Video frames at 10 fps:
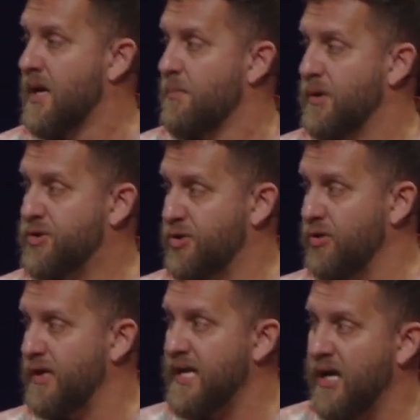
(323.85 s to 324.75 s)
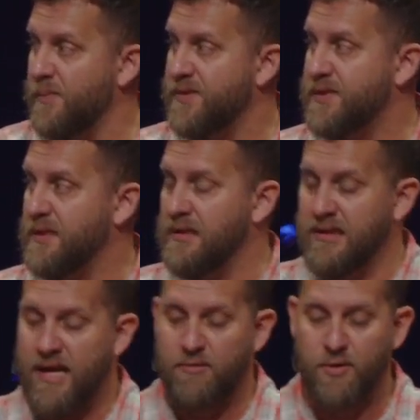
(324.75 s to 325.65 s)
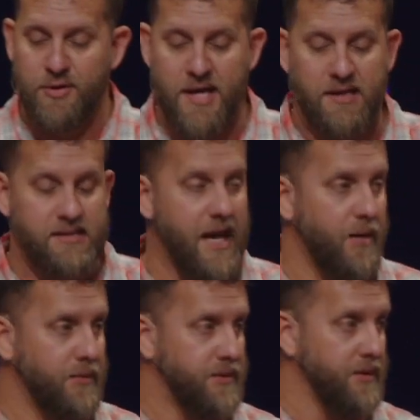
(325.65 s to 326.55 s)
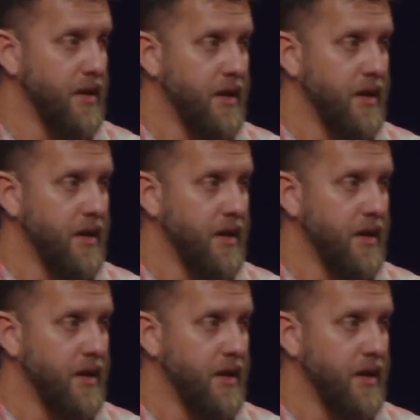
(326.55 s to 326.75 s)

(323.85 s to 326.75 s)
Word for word: Maturity helps to level things out.